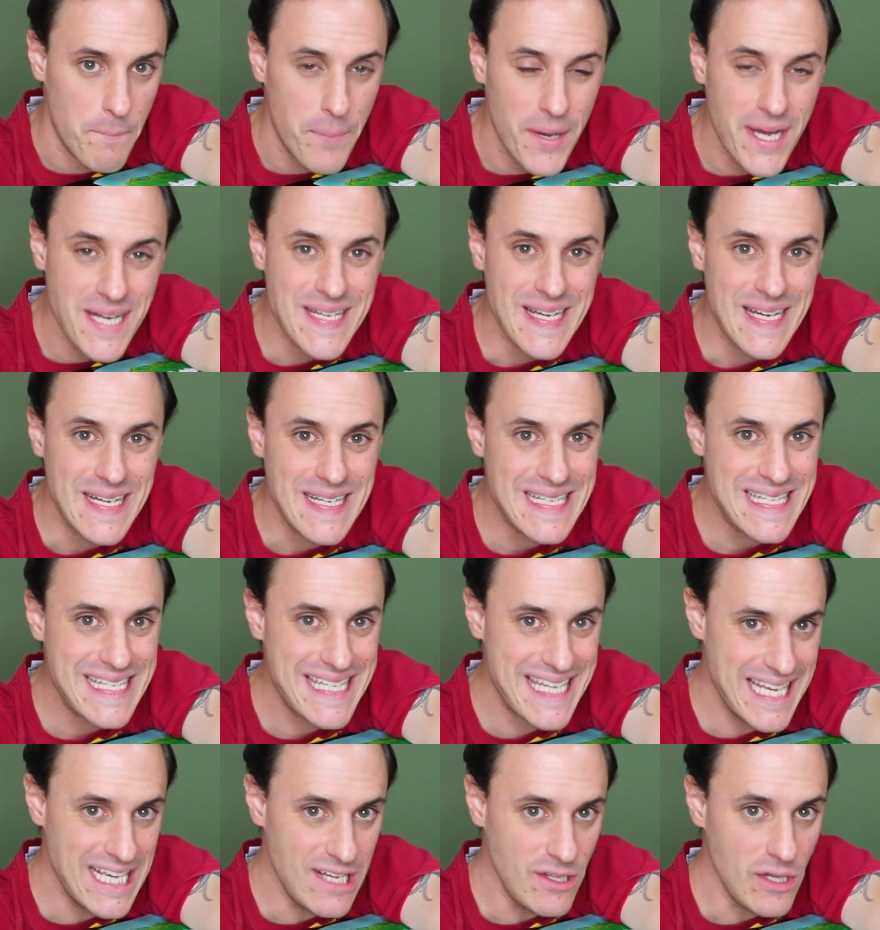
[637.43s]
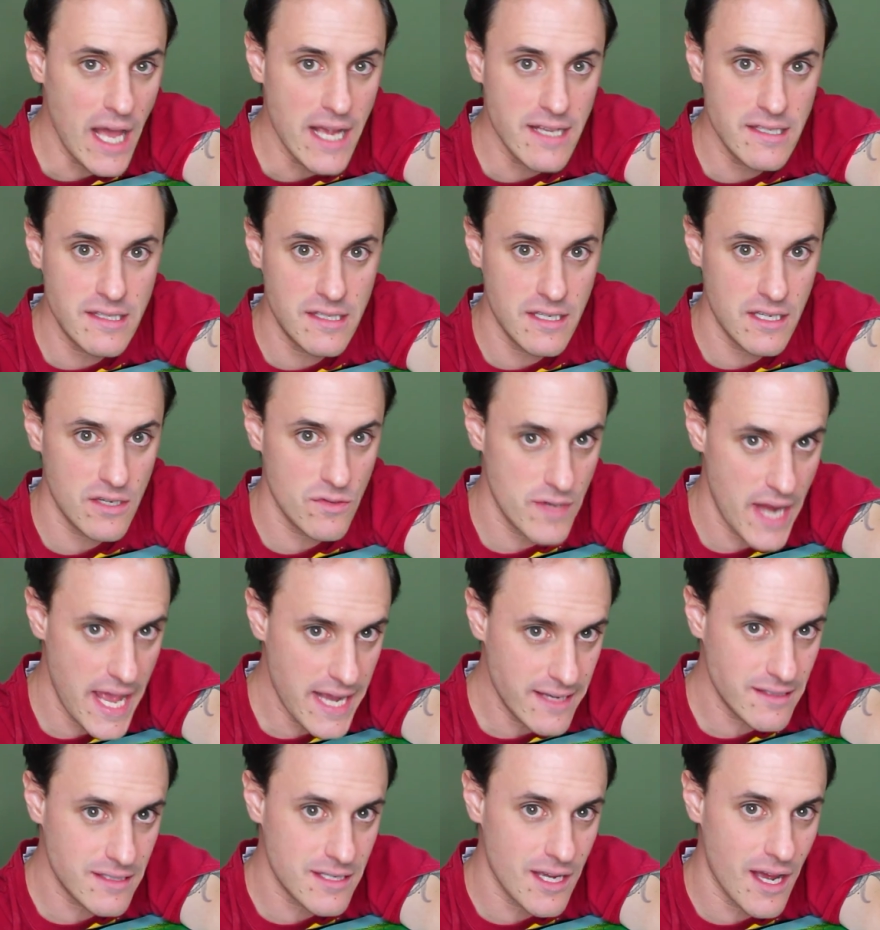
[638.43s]
But until I see you
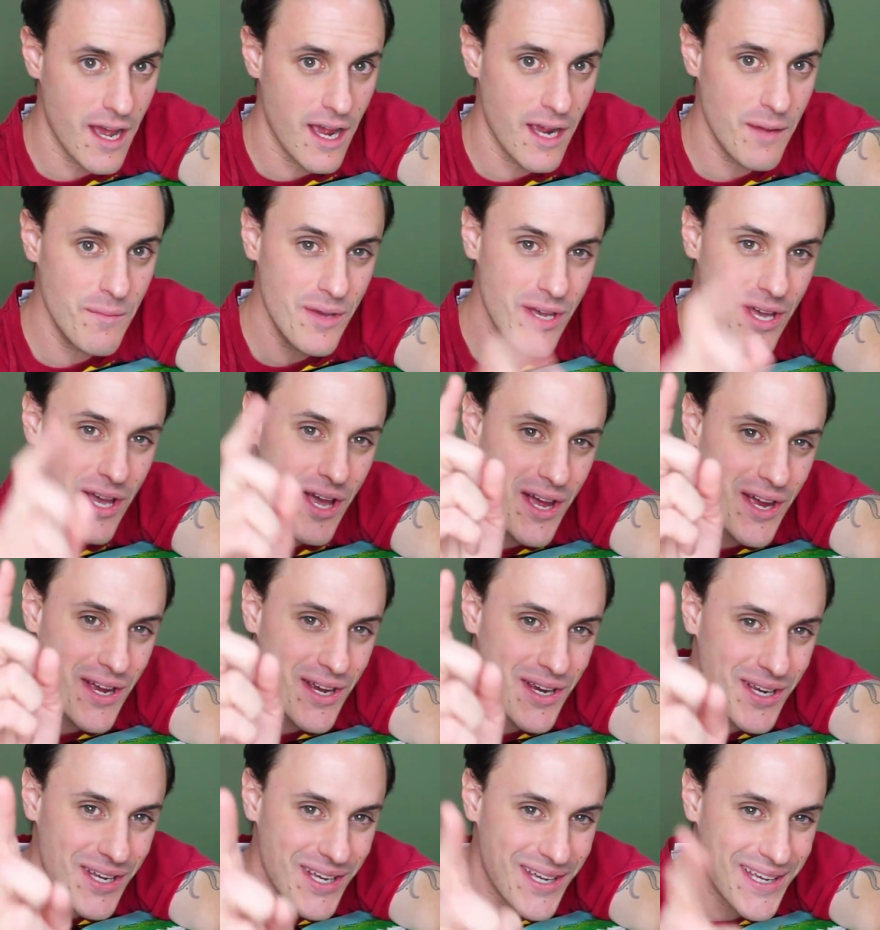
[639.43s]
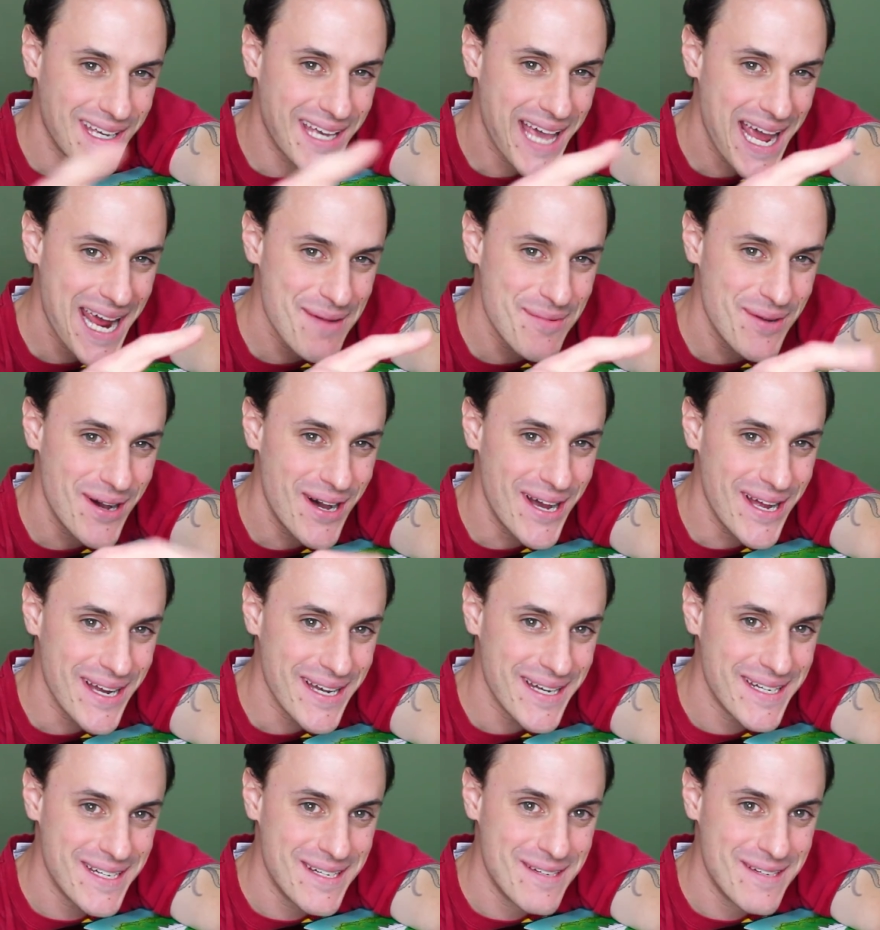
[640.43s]
next time, game on.